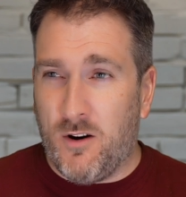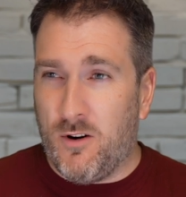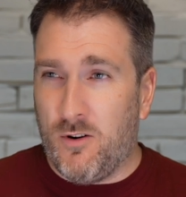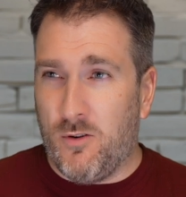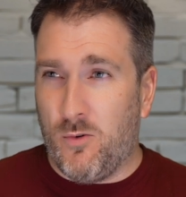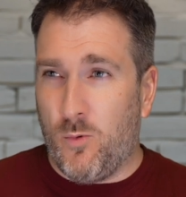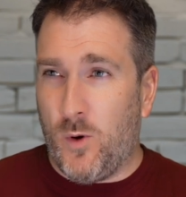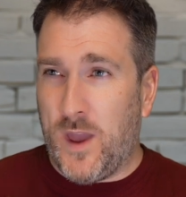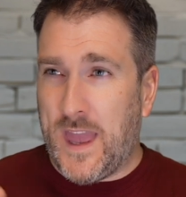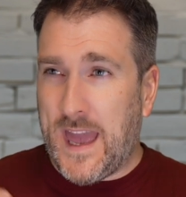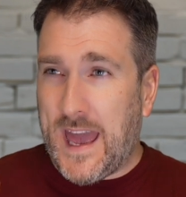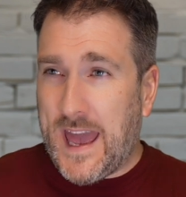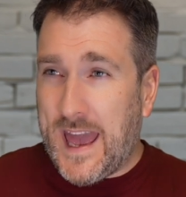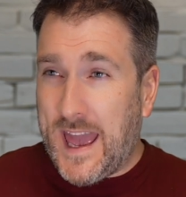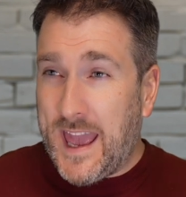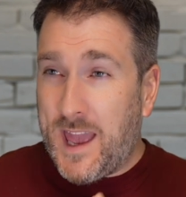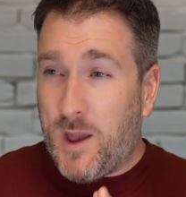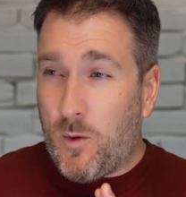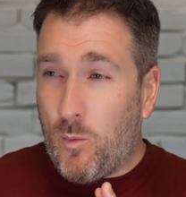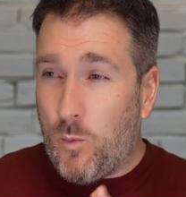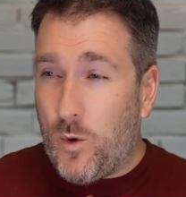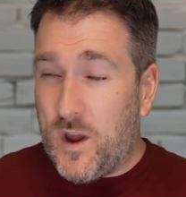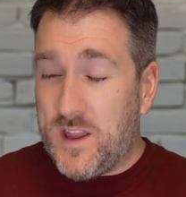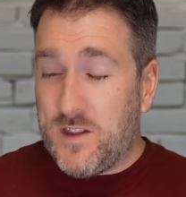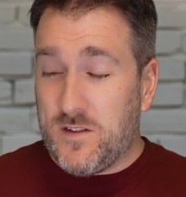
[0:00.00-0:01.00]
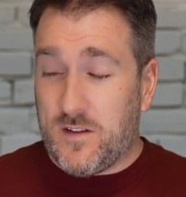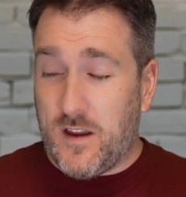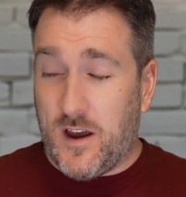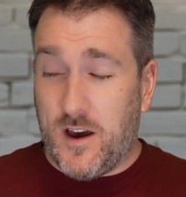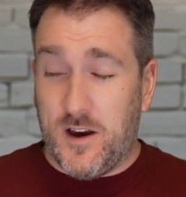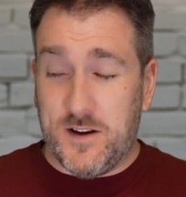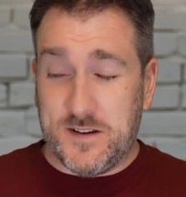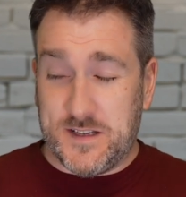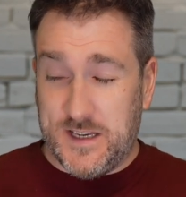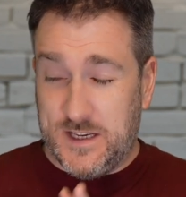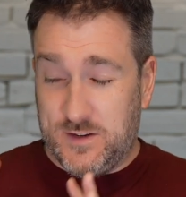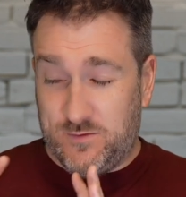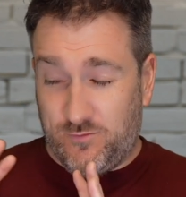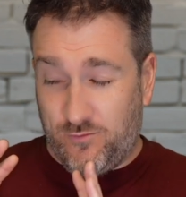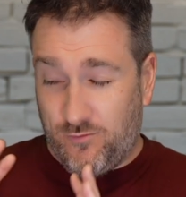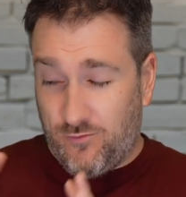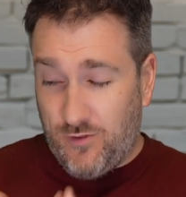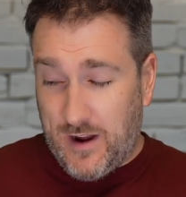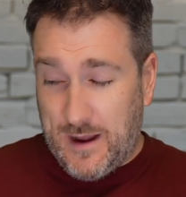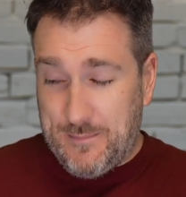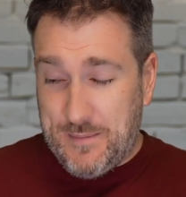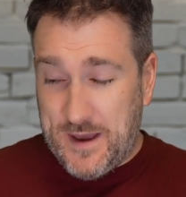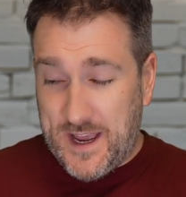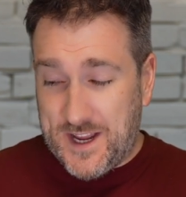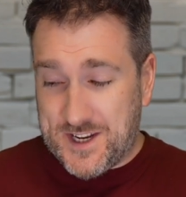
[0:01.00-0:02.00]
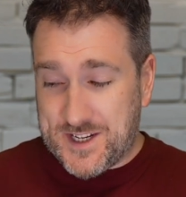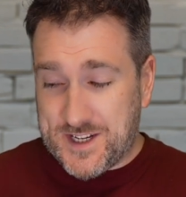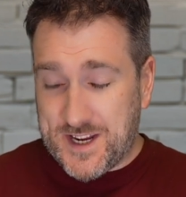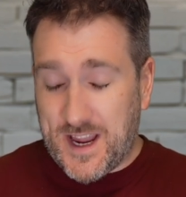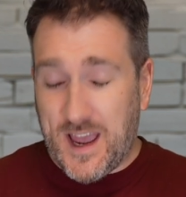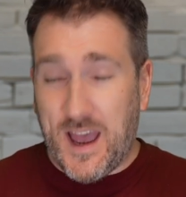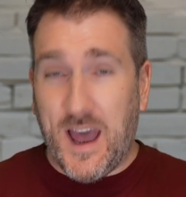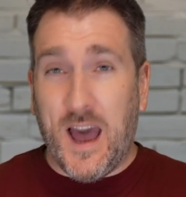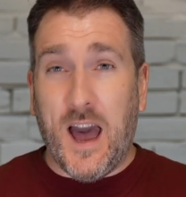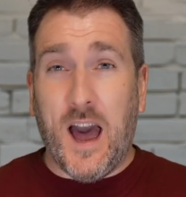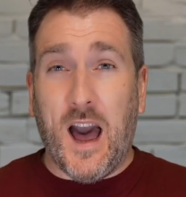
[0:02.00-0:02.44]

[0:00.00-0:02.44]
oh, we hate Windows, it's rubbish.